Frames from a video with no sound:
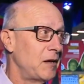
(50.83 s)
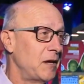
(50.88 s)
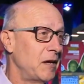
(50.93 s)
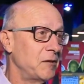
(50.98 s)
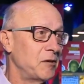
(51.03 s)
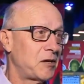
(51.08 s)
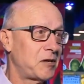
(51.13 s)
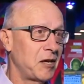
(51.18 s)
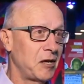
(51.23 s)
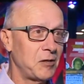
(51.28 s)

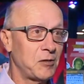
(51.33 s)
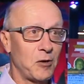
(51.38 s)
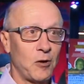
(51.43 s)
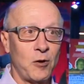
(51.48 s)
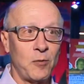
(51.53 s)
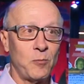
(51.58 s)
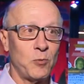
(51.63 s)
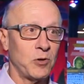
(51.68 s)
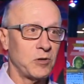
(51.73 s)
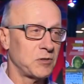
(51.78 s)
And the
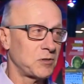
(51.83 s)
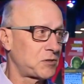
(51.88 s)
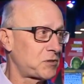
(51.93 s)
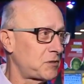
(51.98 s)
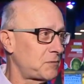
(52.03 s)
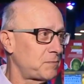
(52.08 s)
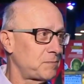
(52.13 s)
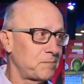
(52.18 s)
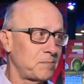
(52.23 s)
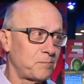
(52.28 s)
Kingdome
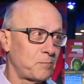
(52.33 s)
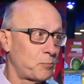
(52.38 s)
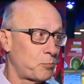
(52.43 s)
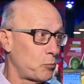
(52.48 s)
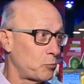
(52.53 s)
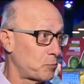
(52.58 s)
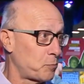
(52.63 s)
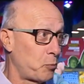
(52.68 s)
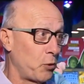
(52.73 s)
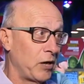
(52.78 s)
was
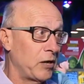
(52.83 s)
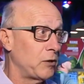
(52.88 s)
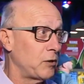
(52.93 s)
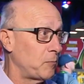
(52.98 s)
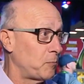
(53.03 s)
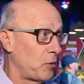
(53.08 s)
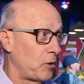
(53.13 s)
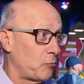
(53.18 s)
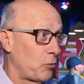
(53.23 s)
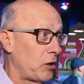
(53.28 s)
brand,
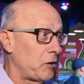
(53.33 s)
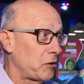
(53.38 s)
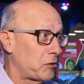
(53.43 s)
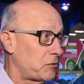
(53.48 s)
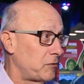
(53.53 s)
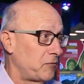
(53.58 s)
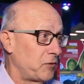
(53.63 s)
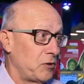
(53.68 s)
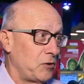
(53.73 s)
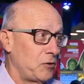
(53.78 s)
brand
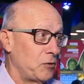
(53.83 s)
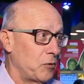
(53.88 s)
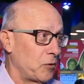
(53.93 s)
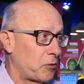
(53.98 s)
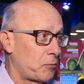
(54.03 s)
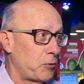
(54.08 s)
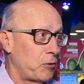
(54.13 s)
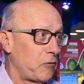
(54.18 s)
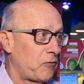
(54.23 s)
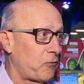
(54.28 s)
relatively new, a
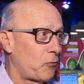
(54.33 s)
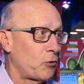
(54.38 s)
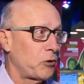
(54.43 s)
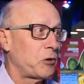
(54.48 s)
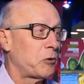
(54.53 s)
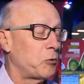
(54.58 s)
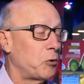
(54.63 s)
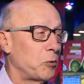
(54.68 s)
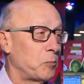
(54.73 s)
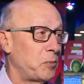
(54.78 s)
three or four
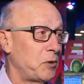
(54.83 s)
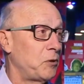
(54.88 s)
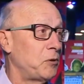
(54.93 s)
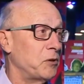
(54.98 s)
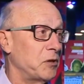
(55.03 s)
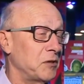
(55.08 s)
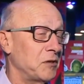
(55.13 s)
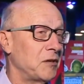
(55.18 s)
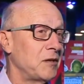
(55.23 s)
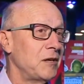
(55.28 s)
year old
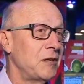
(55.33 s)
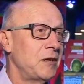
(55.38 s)
building.